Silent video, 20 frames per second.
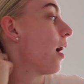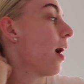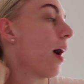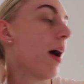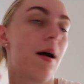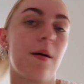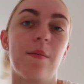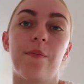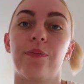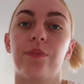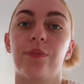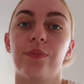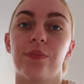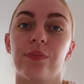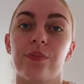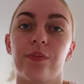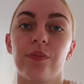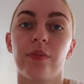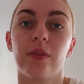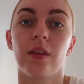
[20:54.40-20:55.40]

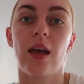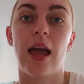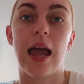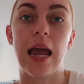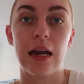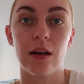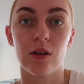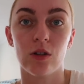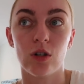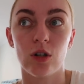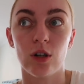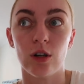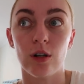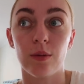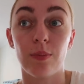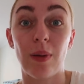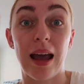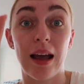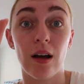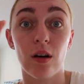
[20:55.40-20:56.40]
and
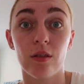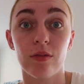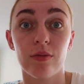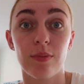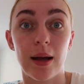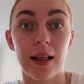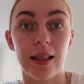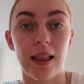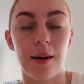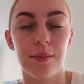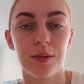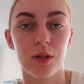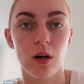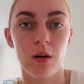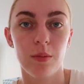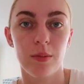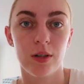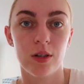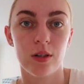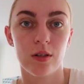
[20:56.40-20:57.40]
to pay off my
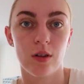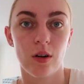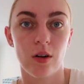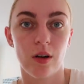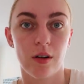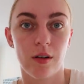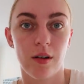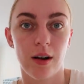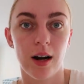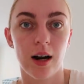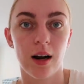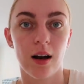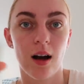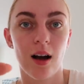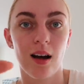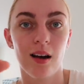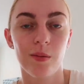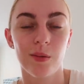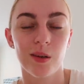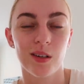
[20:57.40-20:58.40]
laptop, which is on a credit
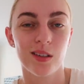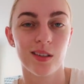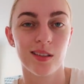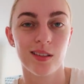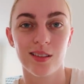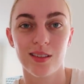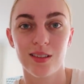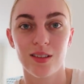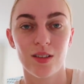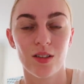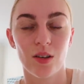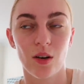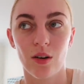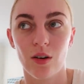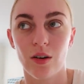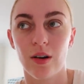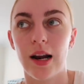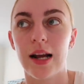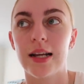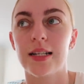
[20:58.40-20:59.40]
card, which is so
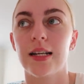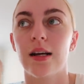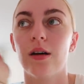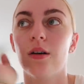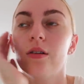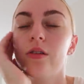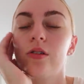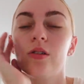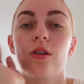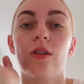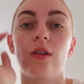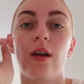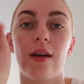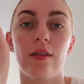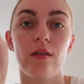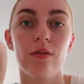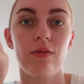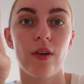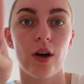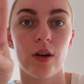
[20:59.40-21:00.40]
not ideal. So
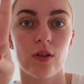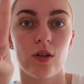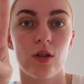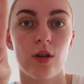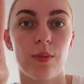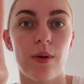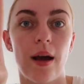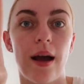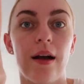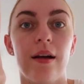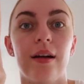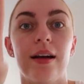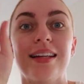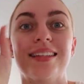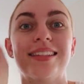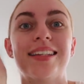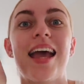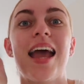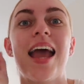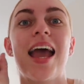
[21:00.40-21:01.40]
they're the first two
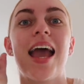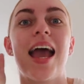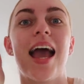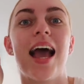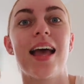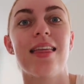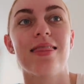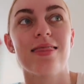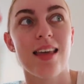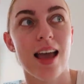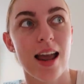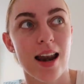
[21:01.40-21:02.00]
priorities. And